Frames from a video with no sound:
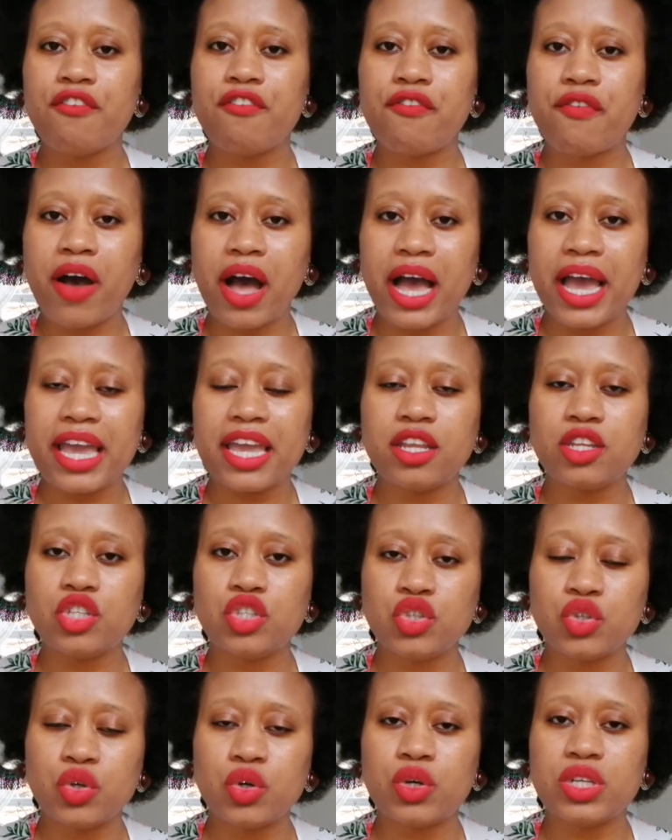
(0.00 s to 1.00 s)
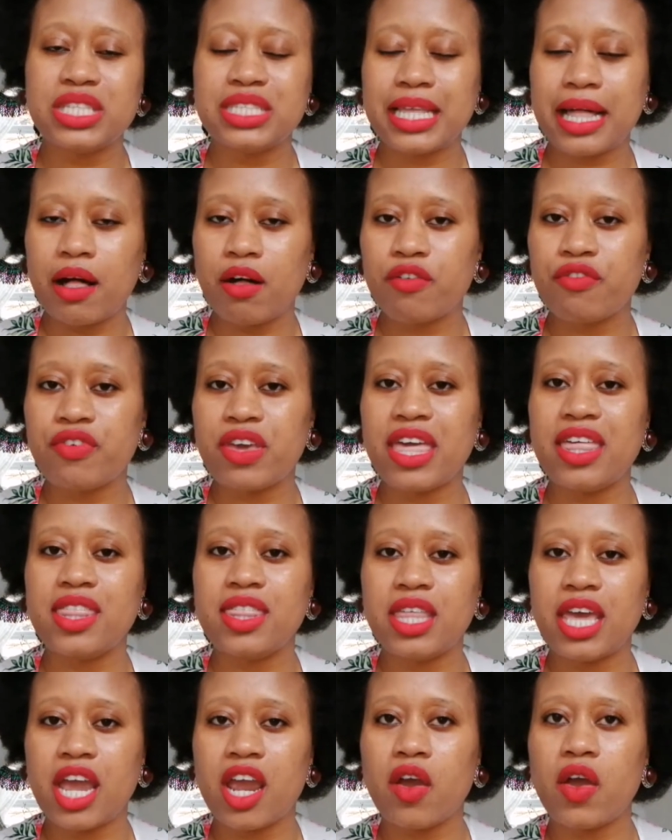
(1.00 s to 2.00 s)
Find yourself in
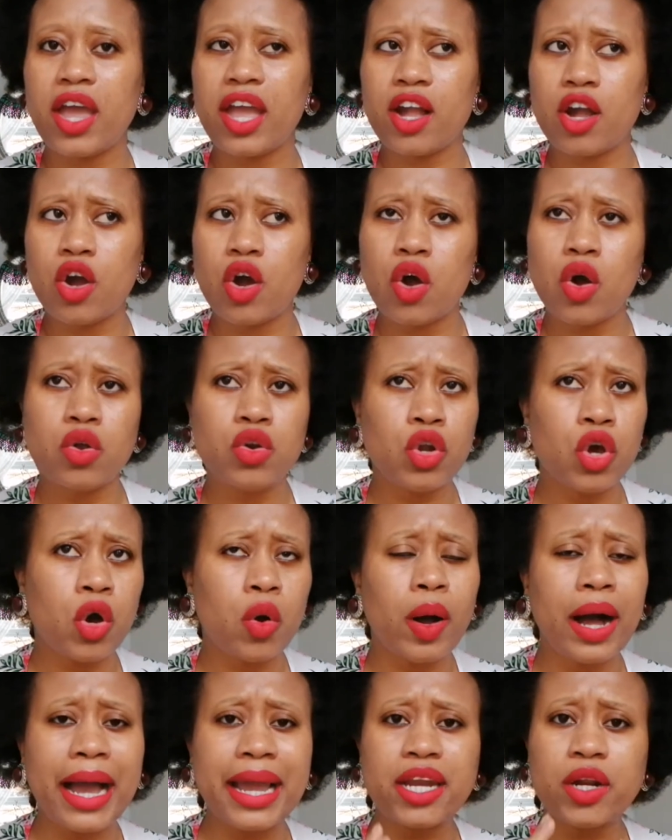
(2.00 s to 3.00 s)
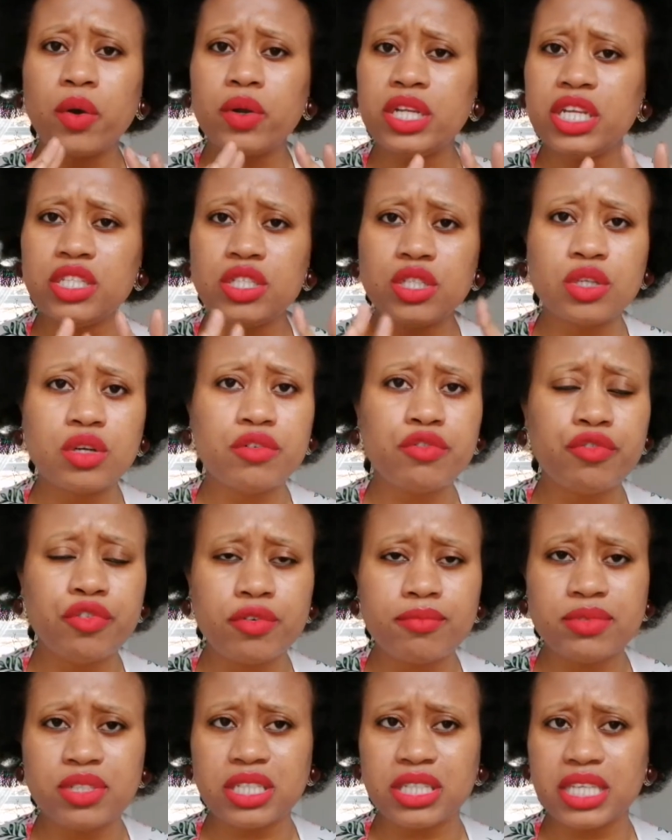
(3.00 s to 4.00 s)
there and go, no, I don't need to
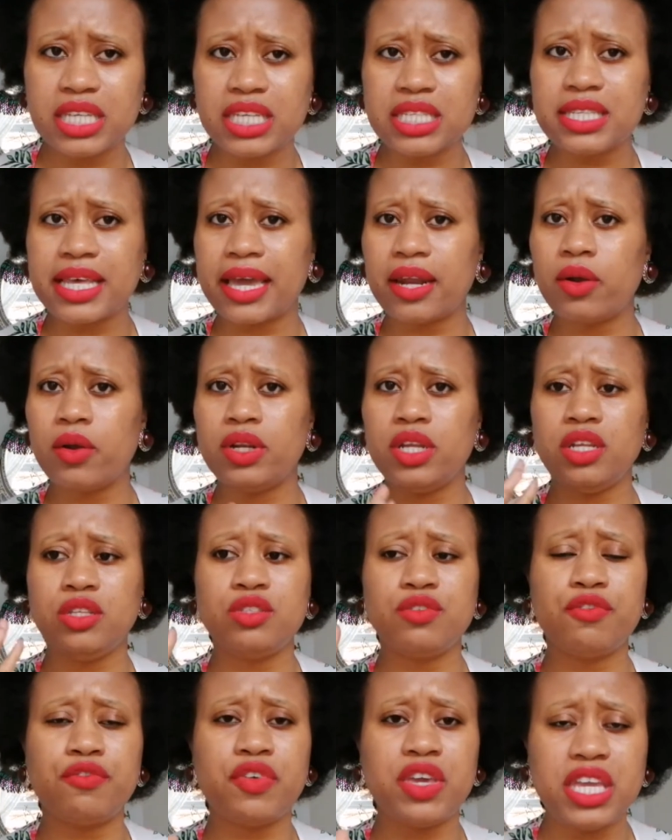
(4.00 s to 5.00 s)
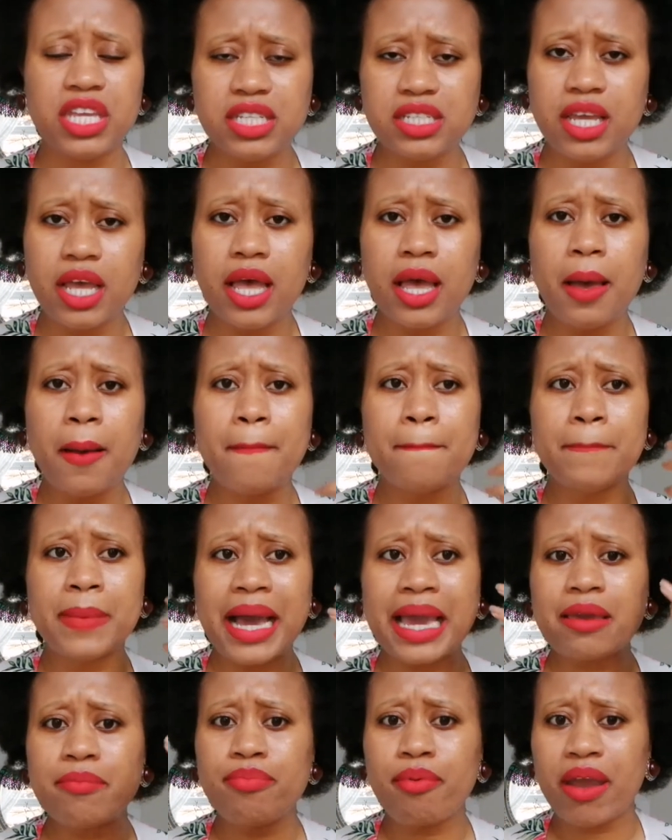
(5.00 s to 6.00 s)
conform to this. I don't need to feed
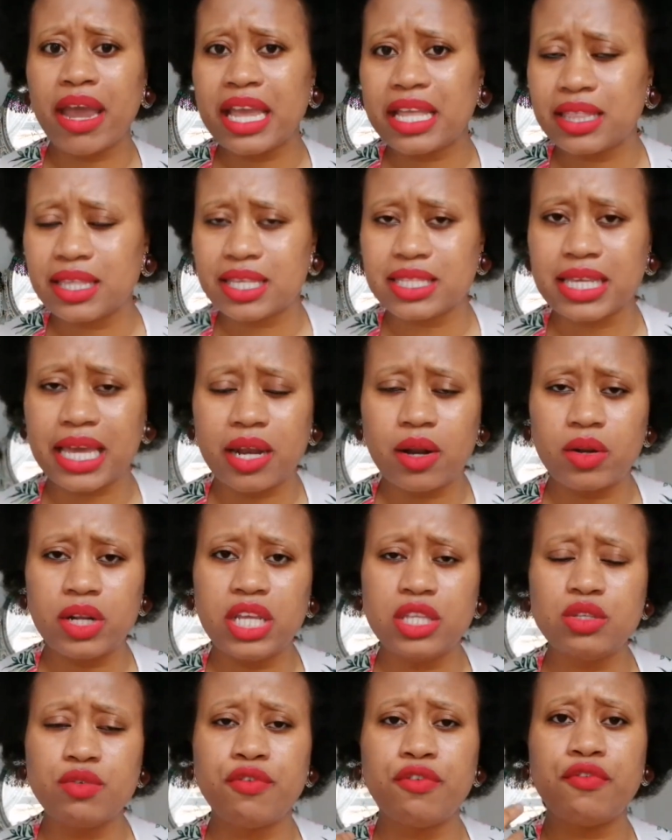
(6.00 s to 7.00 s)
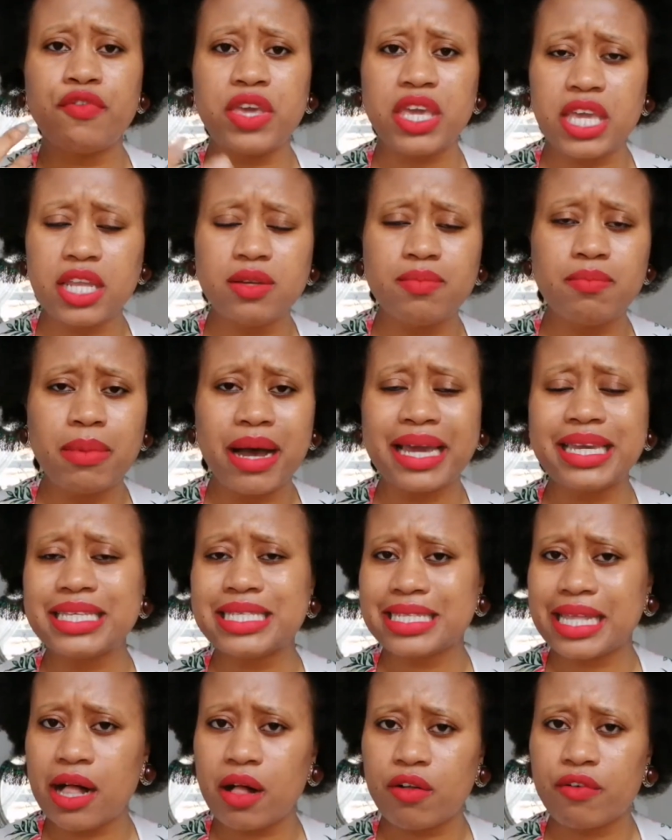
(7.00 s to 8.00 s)
my brain this. I don't need to feed
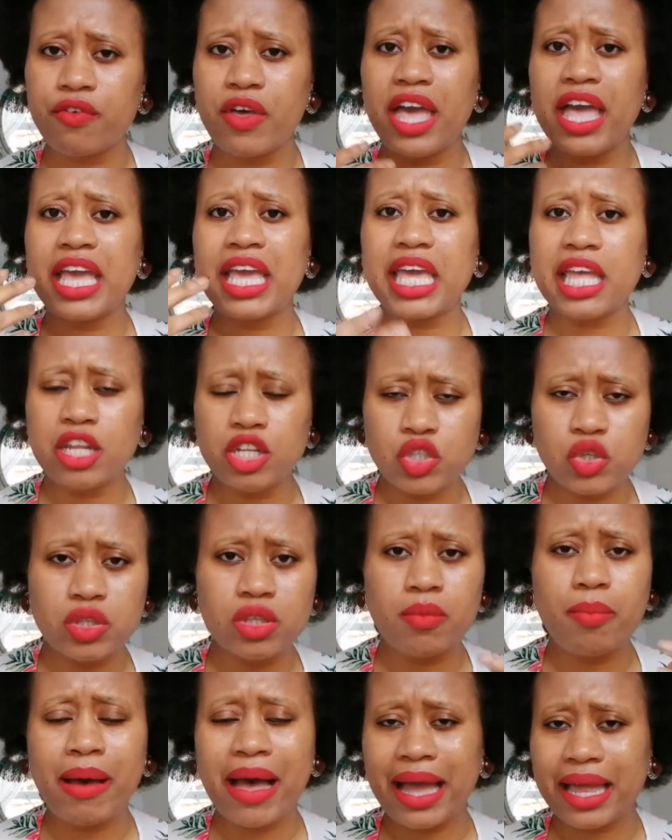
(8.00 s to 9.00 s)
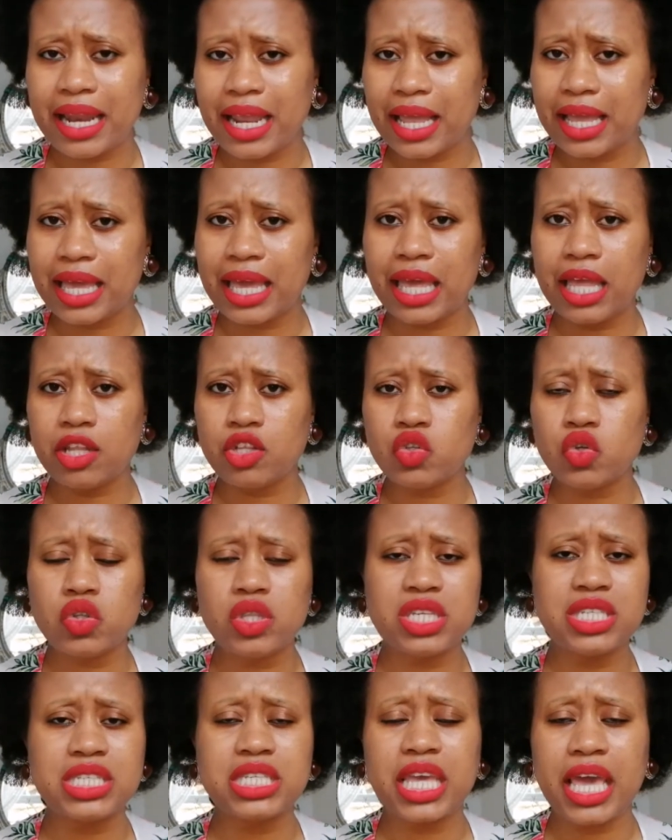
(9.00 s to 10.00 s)
myself into the panic, into
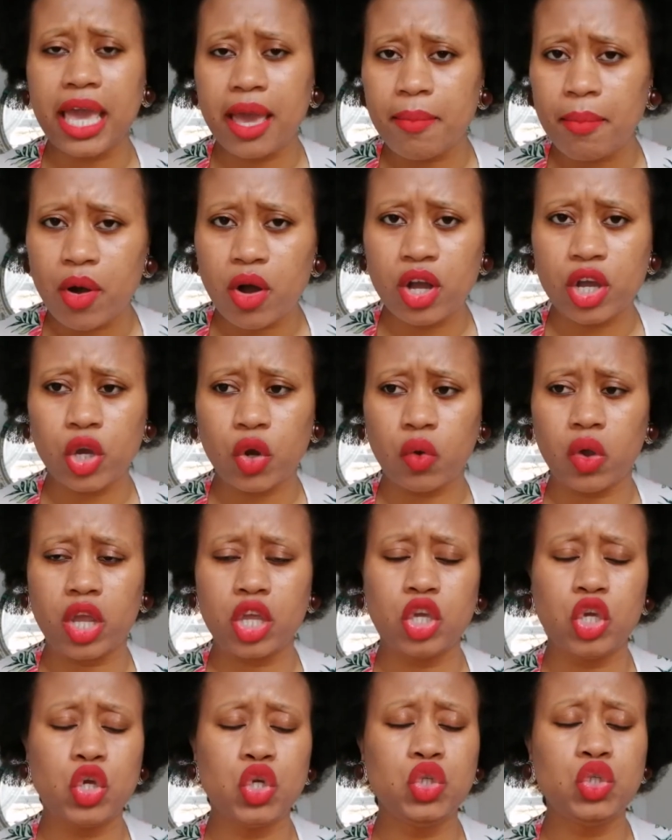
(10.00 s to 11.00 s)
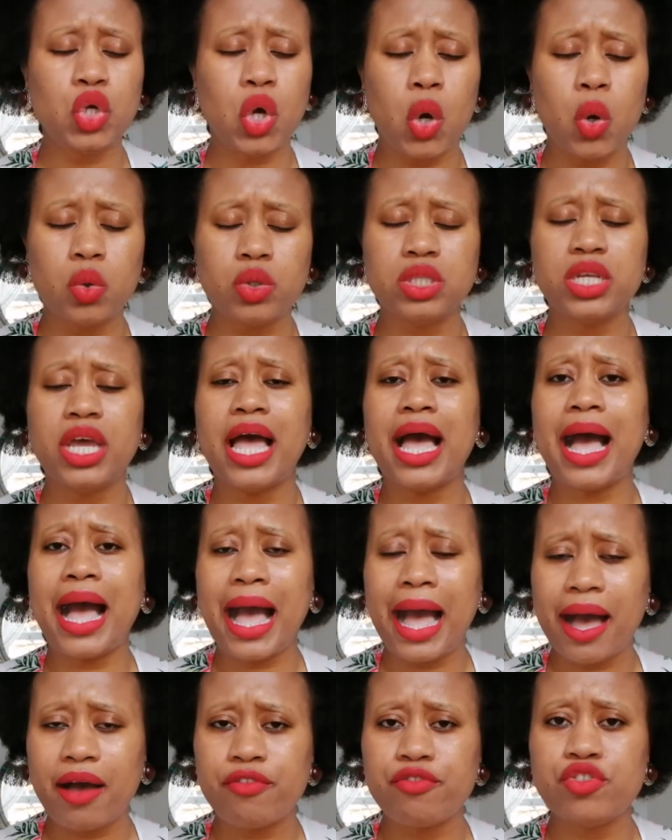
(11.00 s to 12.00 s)
the scaremongering. You don't
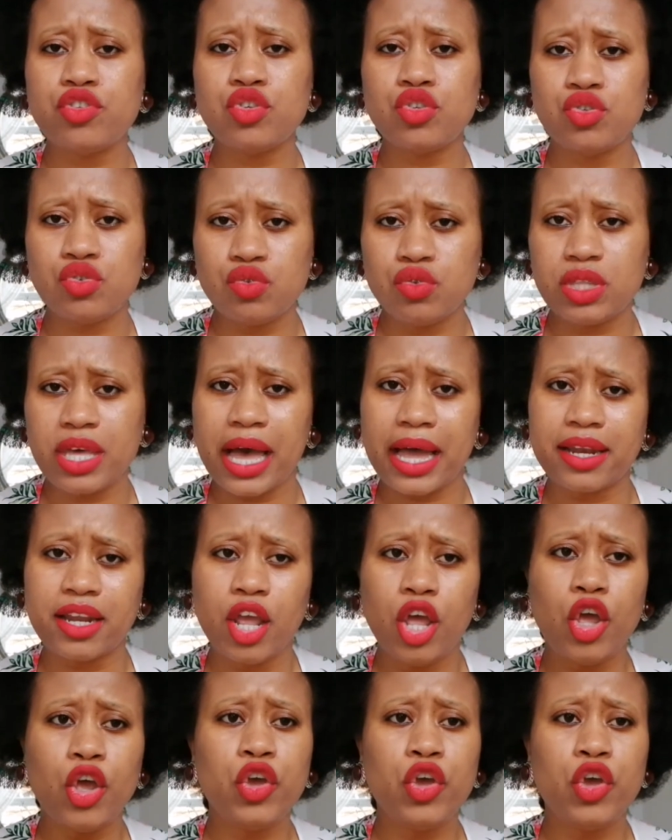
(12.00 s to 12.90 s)
have to do that.